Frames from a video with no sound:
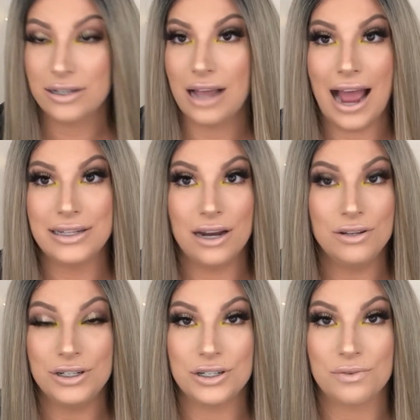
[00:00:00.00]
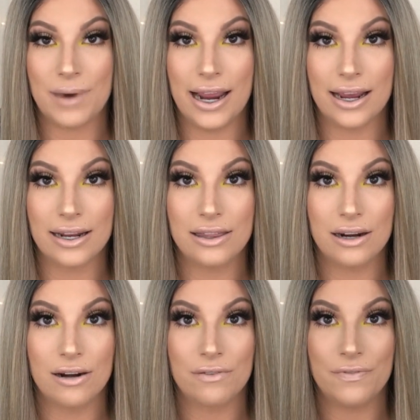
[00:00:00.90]
eyeshadows are just great.
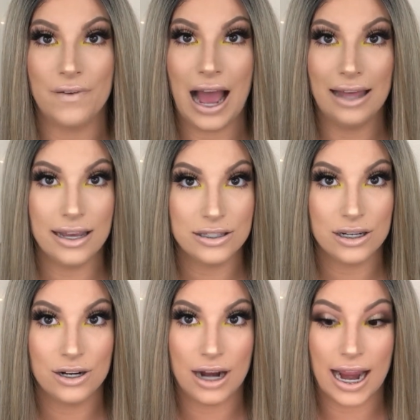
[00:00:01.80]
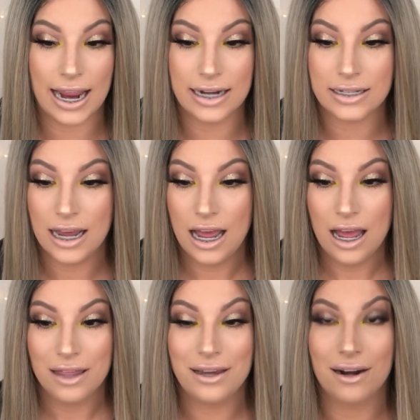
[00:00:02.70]
Their highlights are great.
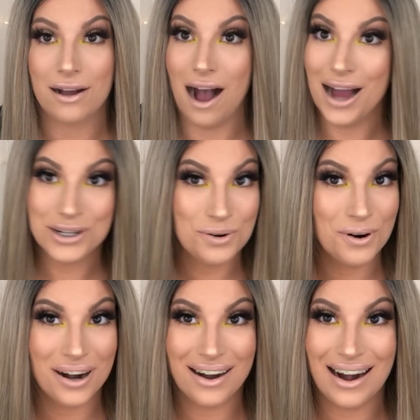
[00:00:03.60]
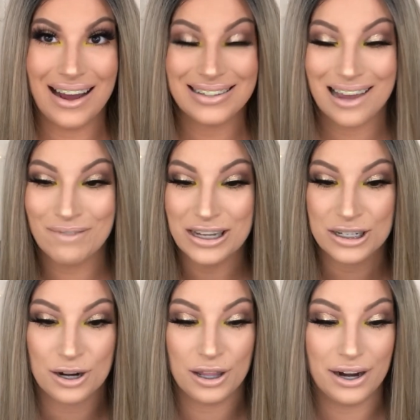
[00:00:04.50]
Their contour, as I
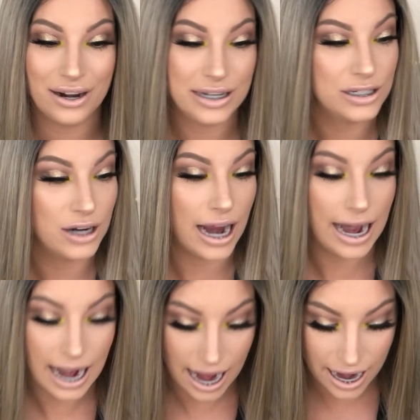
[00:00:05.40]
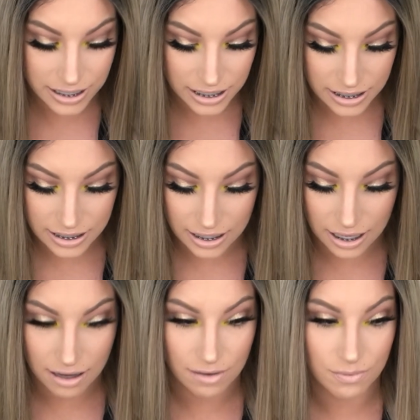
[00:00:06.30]
mentioned earlier, is great. I just
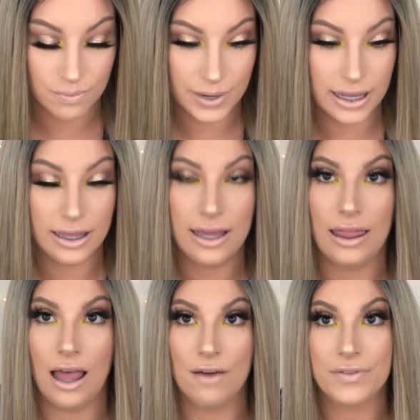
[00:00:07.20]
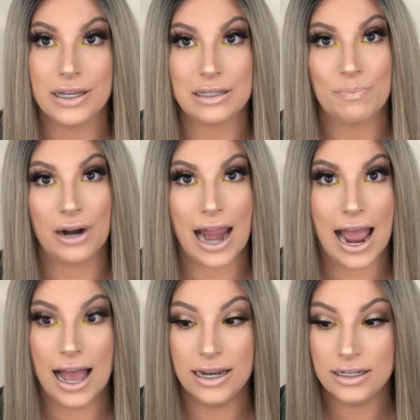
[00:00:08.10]
really love this
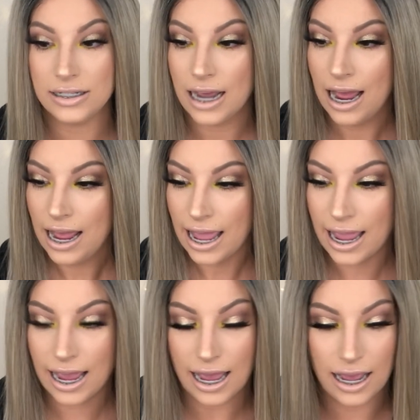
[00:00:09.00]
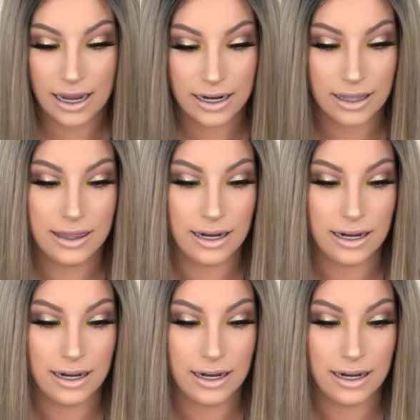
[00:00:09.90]
brand. And